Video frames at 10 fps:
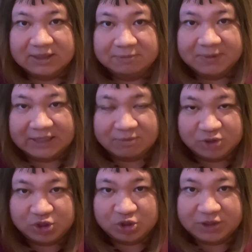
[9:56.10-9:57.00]
but I'm
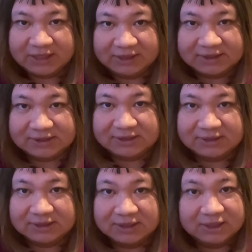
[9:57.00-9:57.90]
sure that
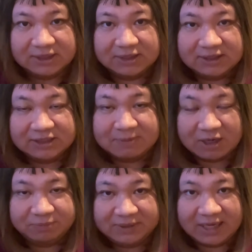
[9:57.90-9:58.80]
it's span
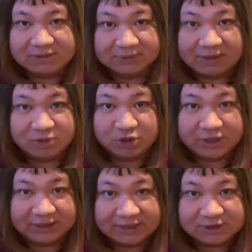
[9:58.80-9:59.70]
of days, but I'm sure
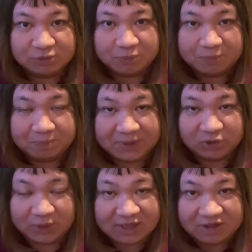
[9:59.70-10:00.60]
that it's
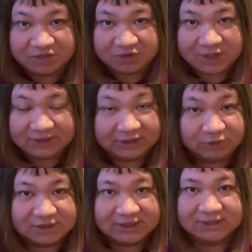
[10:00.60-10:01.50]
between 30 to
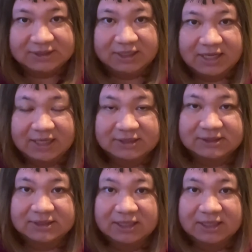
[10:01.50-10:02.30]
60 days,